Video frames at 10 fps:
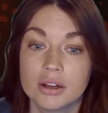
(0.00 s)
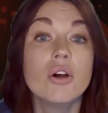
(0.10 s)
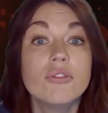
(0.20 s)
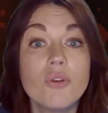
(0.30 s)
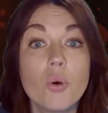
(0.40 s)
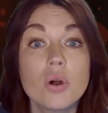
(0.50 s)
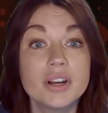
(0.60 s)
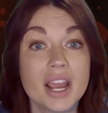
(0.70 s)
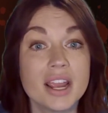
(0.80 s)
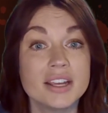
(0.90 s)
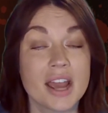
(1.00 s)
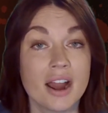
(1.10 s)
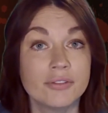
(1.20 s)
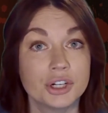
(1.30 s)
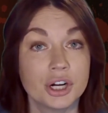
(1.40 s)
4 days
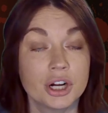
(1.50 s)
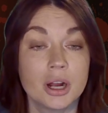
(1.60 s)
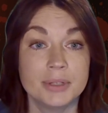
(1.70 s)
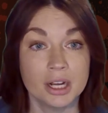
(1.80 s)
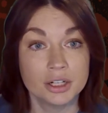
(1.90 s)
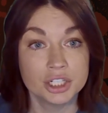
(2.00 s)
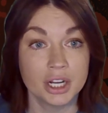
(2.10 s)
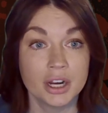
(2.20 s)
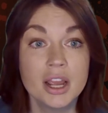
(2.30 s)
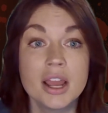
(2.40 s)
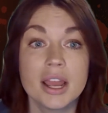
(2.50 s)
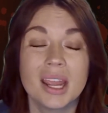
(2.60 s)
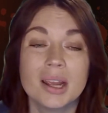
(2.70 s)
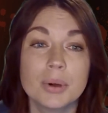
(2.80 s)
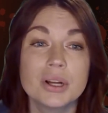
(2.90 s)
after her abduction,
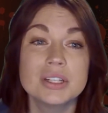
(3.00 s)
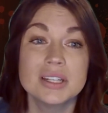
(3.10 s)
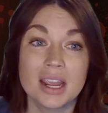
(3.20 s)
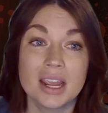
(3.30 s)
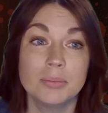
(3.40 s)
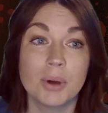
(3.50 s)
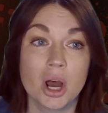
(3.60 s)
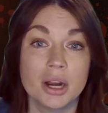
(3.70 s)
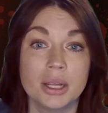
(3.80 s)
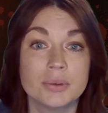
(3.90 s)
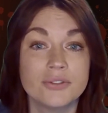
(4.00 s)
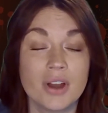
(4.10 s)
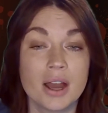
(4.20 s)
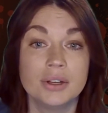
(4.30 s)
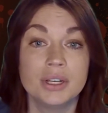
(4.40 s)
Amber's naked body was
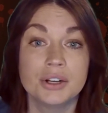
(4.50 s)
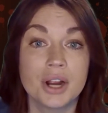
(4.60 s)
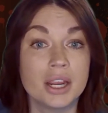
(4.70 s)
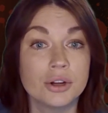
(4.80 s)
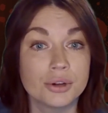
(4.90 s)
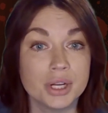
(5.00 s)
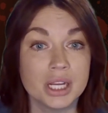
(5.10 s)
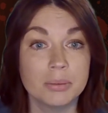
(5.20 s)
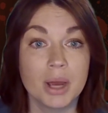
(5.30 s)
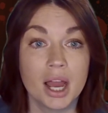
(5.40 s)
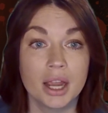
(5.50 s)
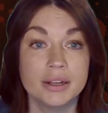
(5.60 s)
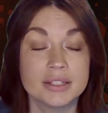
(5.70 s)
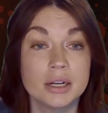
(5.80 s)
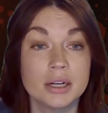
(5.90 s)
found near a creek
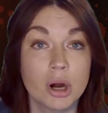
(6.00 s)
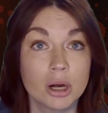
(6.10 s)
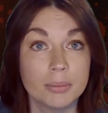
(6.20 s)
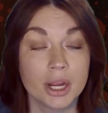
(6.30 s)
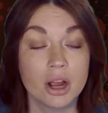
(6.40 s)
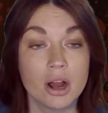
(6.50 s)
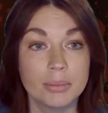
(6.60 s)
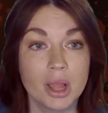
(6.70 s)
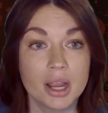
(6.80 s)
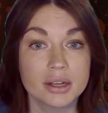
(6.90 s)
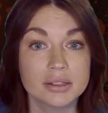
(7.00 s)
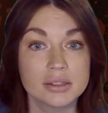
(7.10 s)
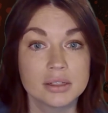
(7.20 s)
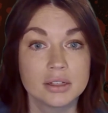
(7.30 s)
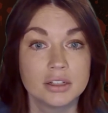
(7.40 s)
behind an apartment
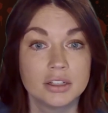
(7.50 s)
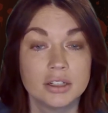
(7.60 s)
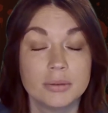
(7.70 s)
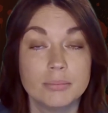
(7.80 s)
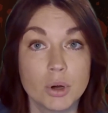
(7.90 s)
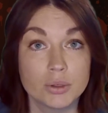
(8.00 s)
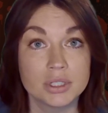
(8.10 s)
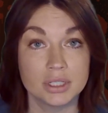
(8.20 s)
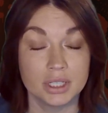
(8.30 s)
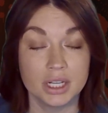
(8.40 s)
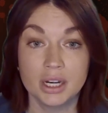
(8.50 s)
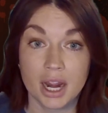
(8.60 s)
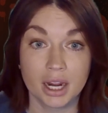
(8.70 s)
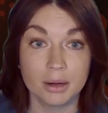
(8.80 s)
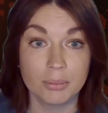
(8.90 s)
complex. Mostly
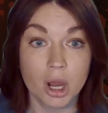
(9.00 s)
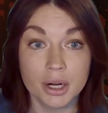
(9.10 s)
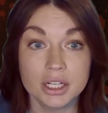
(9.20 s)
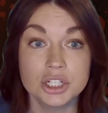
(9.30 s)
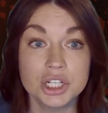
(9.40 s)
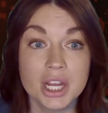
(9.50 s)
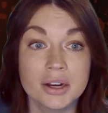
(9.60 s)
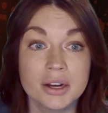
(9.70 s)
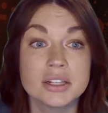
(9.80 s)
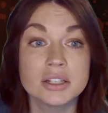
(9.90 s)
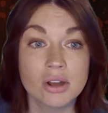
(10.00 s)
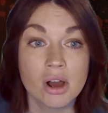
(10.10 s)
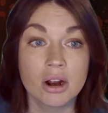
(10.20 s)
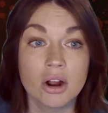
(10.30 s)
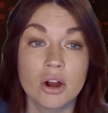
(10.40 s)
naked body. She had a
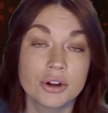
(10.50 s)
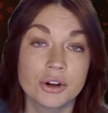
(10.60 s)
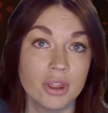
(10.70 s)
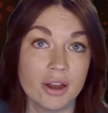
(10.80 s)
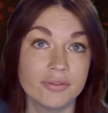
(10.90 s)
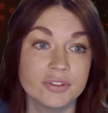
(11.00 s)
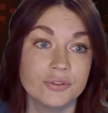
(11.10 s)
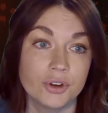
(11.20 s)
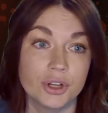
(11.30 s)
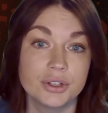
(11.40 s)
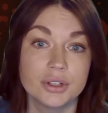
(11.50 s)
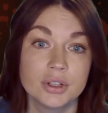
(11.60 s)
sock on her left foot.